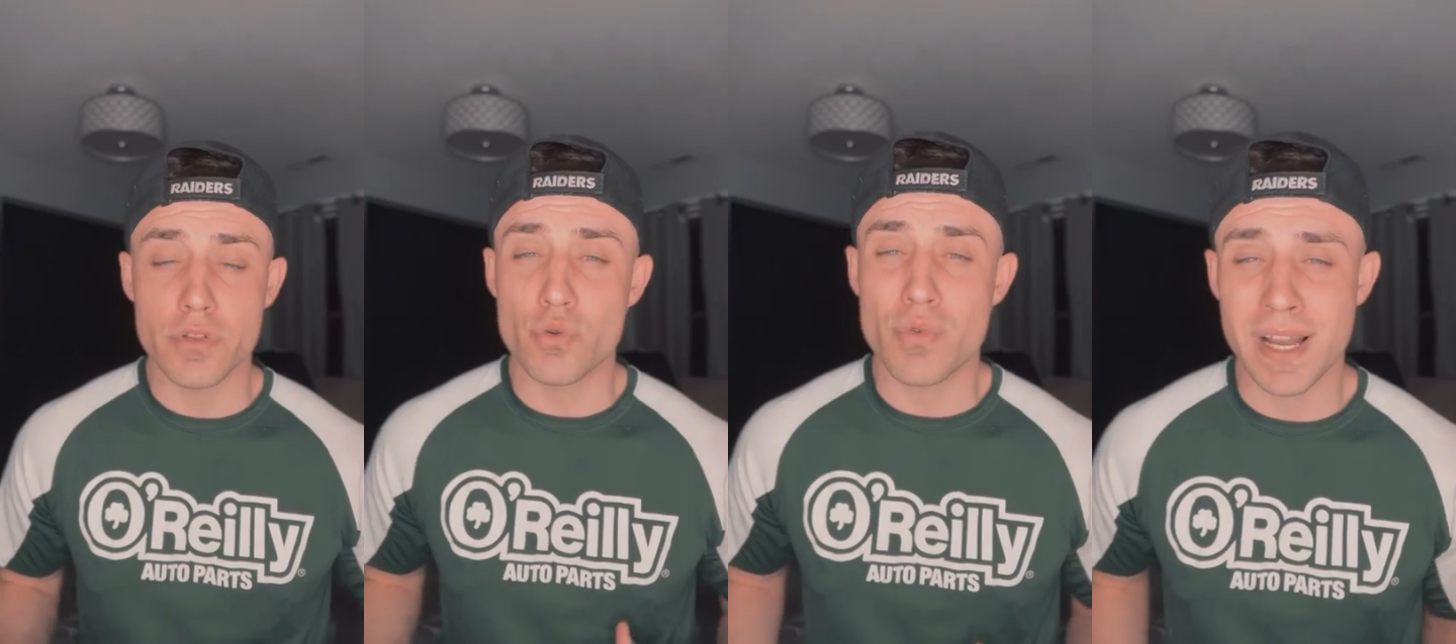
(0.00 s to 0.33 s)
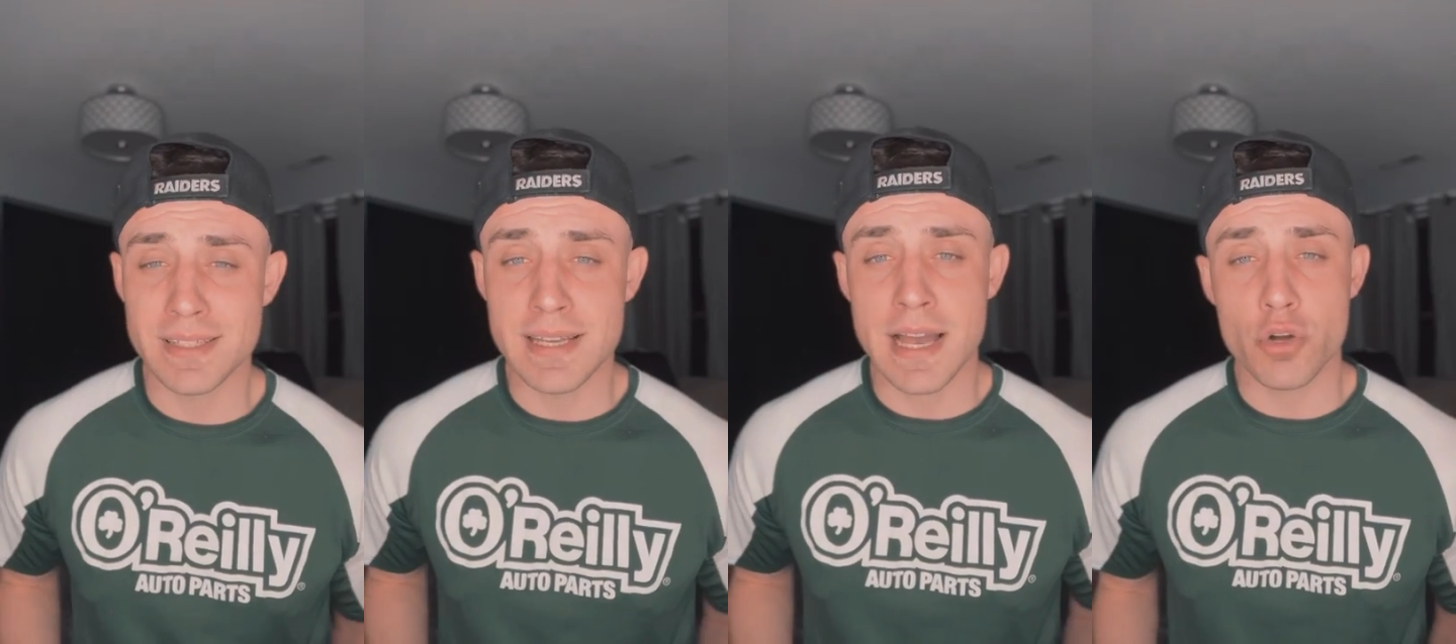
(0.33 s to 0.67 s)
the
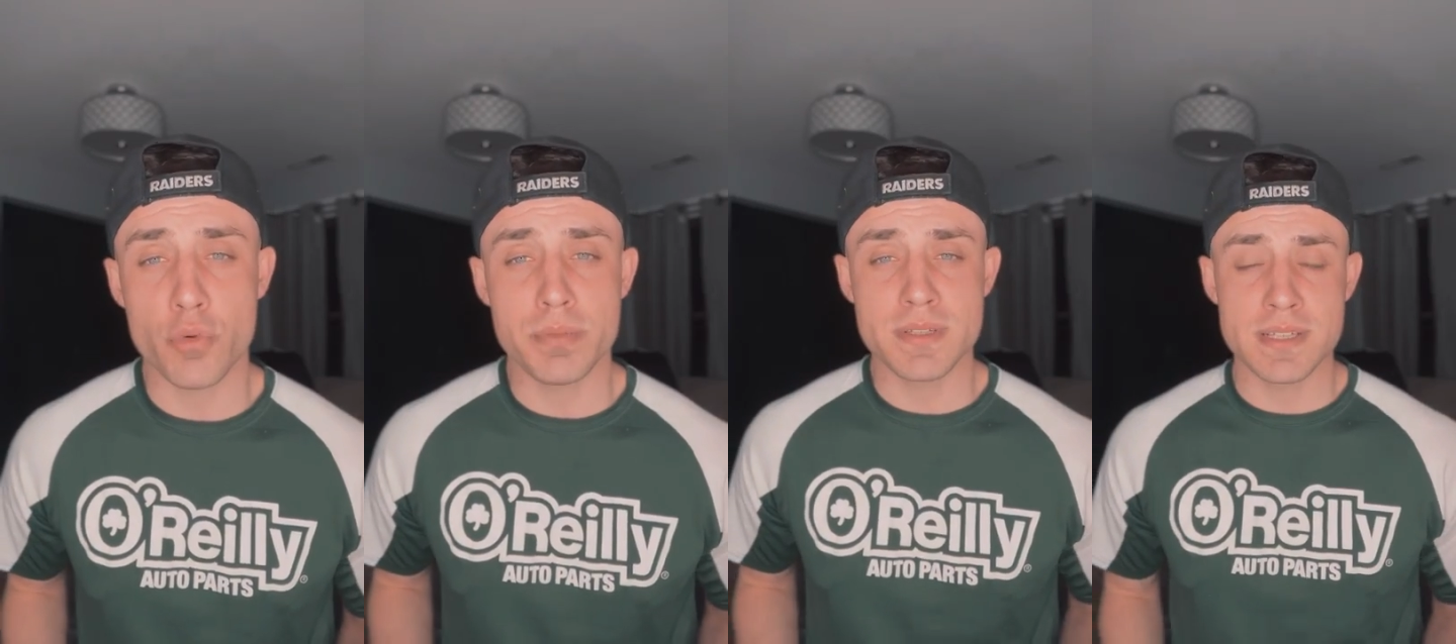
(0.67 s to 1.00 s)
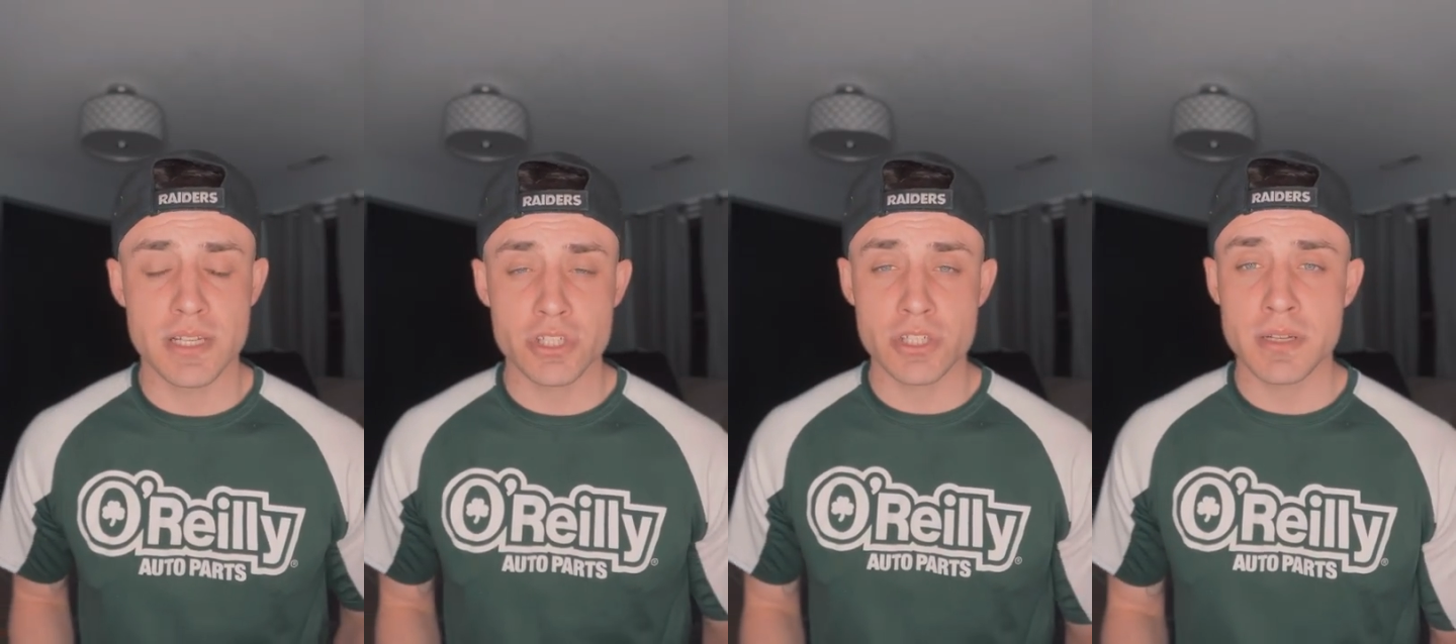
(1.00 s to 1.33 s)
right tackle
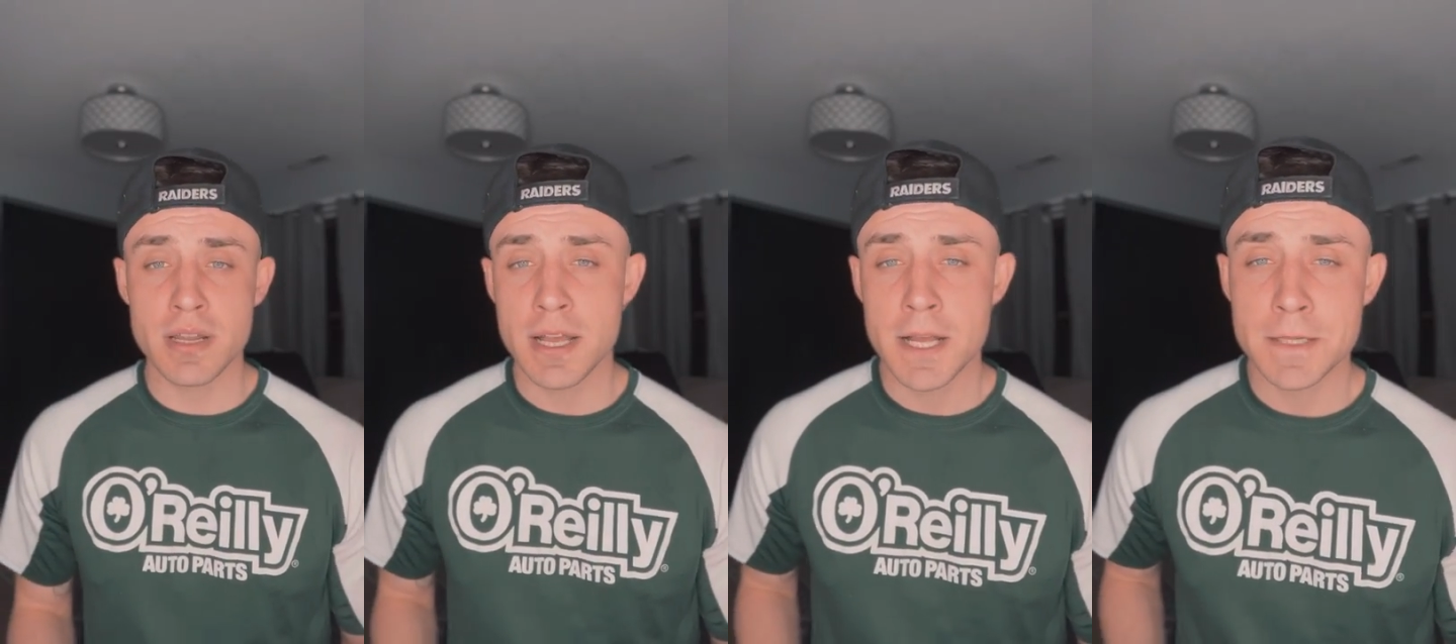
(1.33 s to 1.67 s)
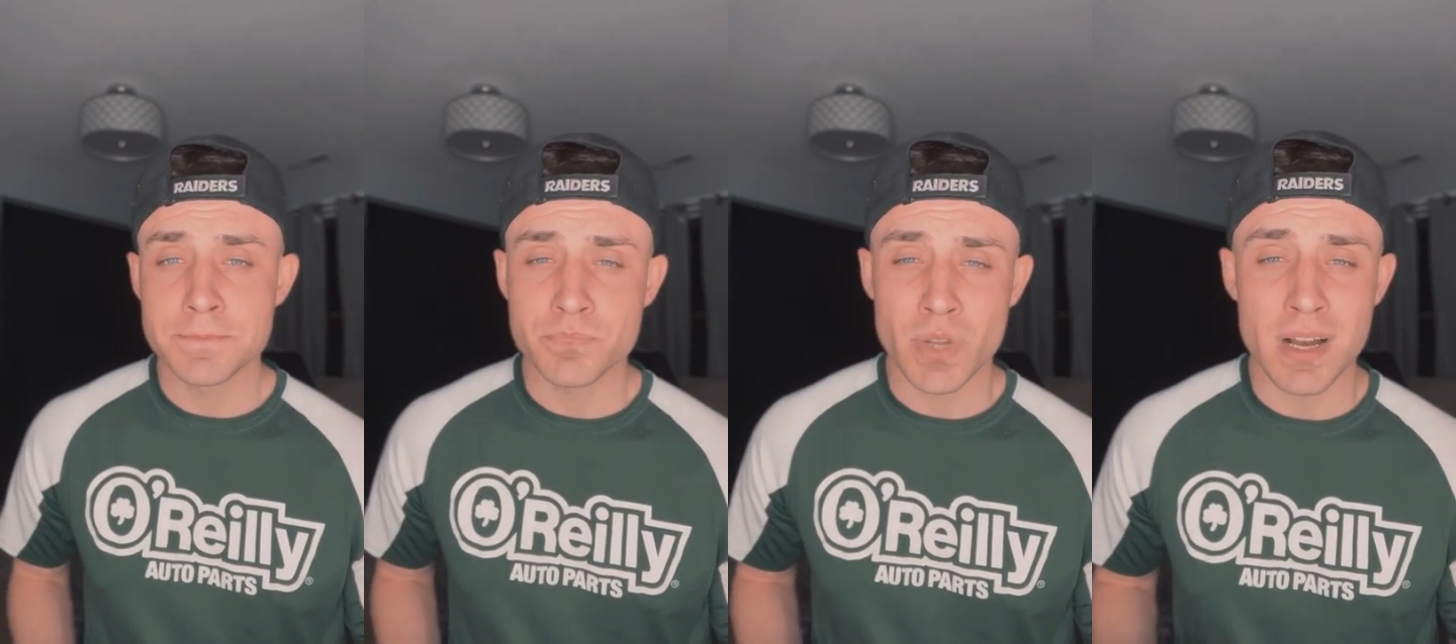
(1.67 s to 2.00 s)
position.
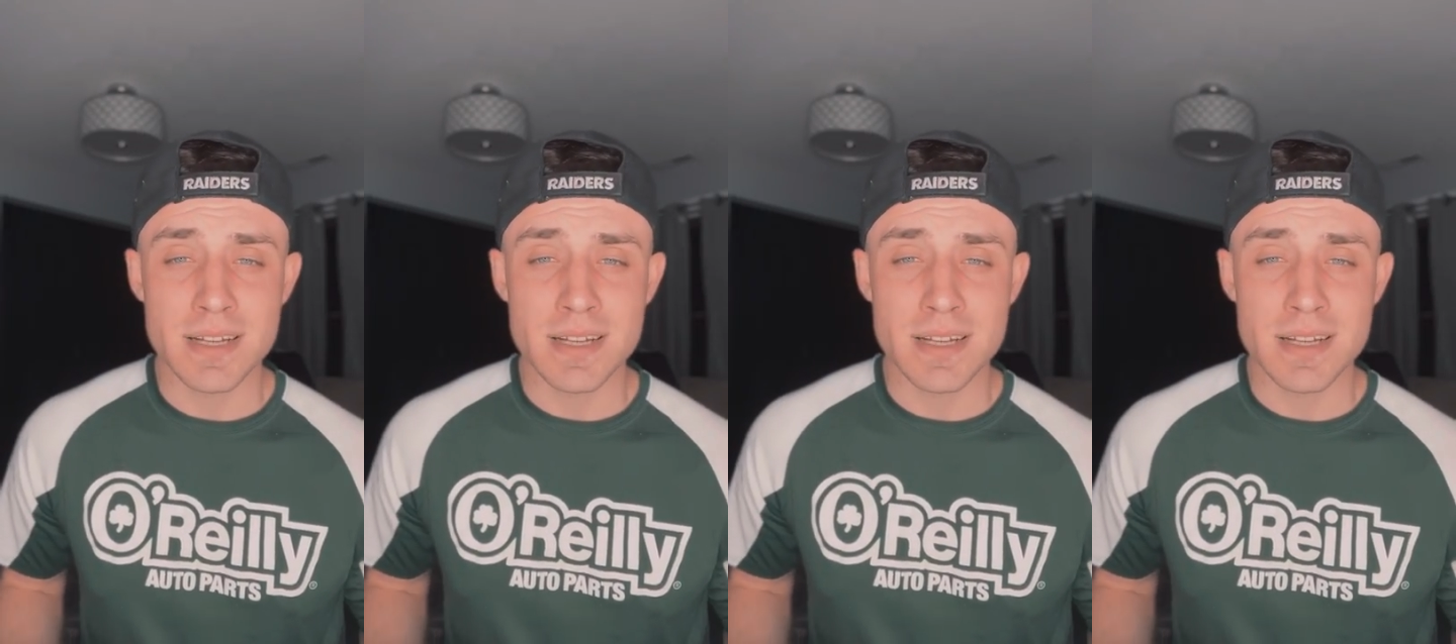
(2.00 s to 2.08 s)
Uh,